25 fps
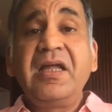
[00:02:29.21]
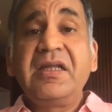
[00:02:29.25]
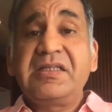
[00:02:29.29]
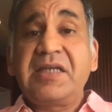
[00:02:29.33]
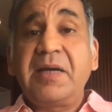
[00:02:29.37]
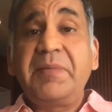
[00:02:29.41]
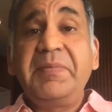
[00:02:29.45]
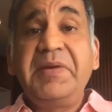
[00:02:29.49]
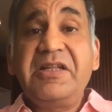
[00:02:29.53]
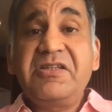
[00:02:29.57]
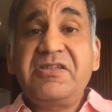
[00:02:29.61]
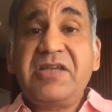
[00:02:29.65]

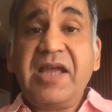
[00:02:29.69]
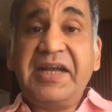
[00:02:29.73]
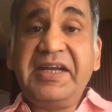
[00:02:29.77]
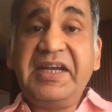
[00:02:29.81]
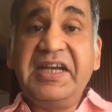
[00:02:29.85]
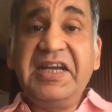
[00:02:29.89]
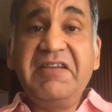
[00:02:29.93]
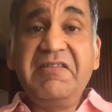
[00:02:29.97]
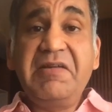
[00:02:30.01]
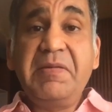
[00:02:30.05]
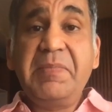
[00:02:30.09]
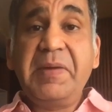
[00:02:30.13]
Somebody else, "I
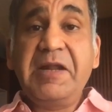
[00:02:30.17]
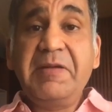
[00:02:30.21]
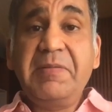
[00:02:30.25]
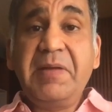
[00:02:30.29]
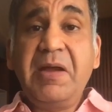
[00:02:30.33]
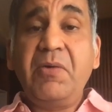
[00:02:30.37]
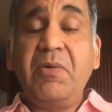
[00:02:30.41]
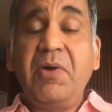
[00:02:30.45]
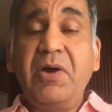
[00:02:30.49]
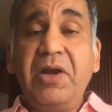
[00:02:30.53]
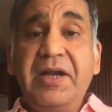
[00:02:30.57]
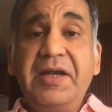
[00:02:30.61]
didn't even bring
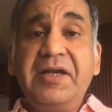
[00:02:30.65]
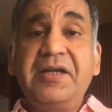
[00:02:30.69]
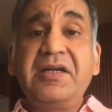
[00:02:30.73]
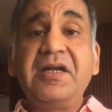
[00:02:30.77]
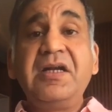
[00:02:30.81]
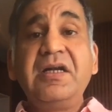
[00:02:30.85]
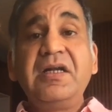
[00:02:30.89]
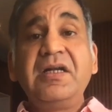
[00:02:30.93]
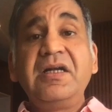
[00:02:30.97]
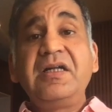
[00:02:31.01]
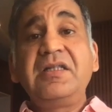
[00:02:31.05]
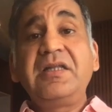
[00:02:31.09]
my
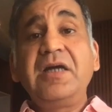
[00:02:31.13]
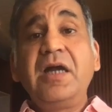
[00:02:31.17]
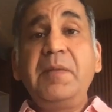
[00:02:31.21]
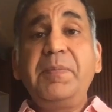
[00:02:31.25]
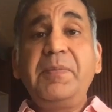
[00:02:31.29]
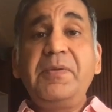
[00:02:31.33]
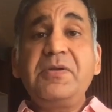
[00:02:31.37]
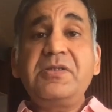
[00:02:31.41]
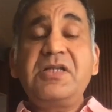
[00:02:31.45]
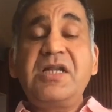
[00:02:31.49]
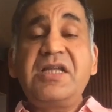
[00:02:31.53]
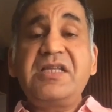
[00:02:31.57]
wallet." A
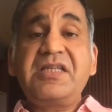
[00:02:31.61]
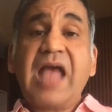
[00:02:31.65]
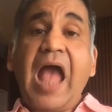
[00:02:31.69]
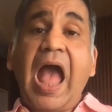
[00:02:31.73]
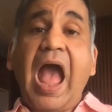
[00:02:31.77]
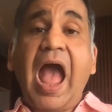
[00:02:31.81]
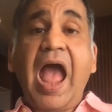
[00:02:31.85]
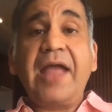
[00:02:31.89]
third person was,